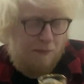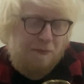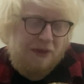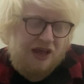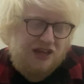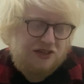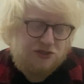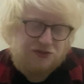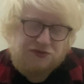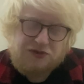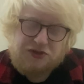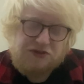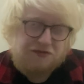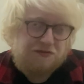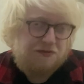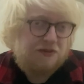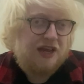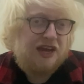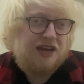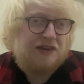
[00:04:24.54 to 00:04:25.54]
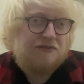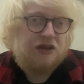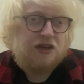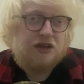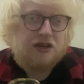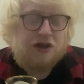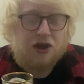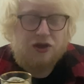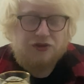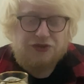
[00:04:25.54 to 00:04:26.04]
bags full of flavour
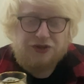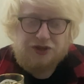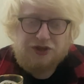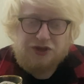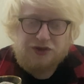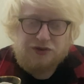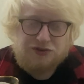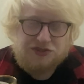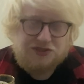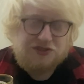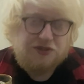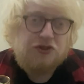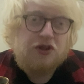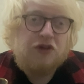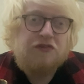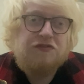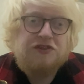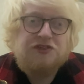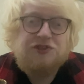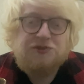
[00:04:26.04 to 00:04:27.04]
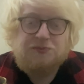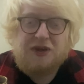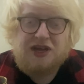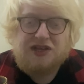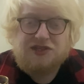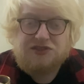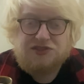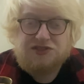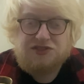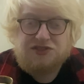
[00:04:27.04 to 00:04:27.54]
on the nose, so nothing's
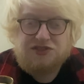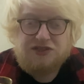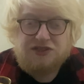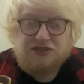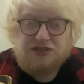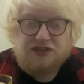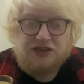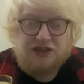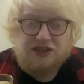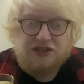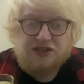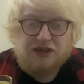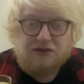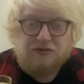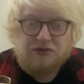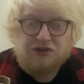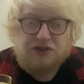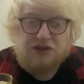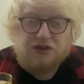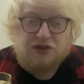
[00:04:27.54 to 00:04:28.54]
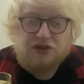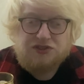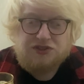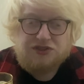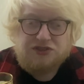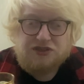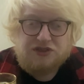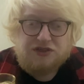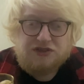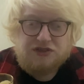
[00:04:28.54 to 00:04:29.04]
masked in that regard.
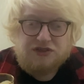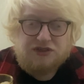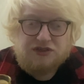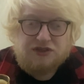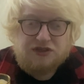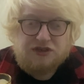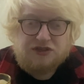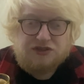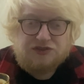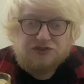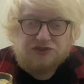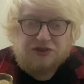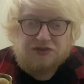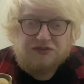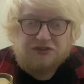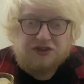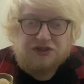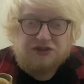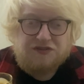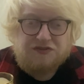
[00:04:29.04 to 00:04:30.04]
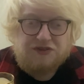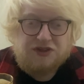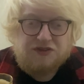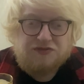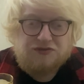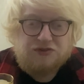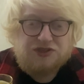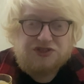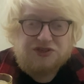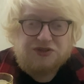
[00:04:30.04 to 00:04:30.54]
So without any
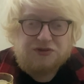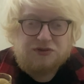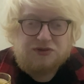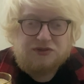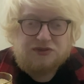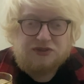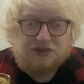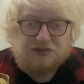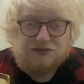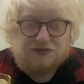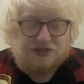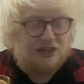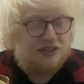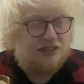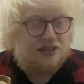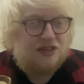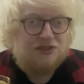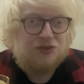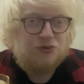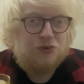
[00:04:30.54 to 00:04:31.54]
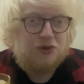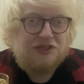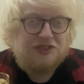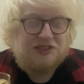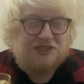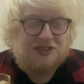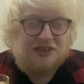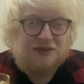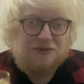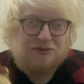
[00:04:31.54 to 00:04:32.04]
further ado, said that twice
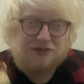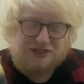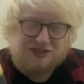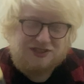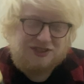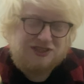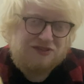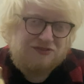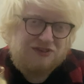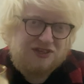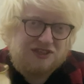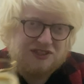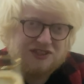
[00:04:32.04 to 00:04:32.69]
now, let's give it a